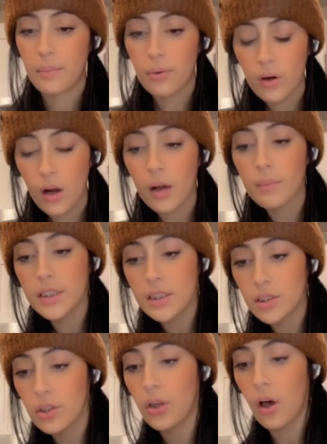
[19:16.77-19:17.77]
I promise
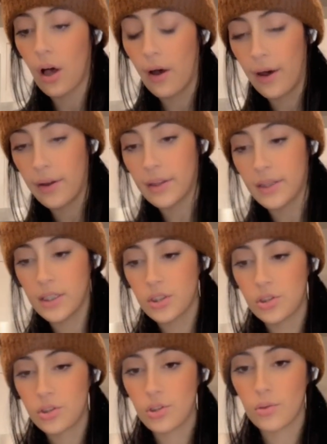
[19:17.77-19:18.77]
to God,
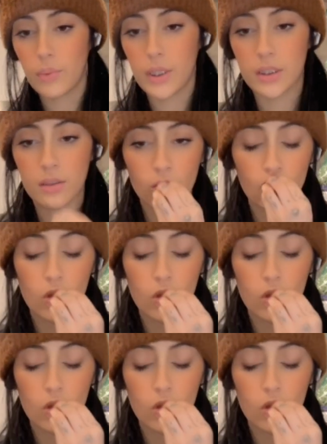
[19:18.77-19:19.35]
this soup is...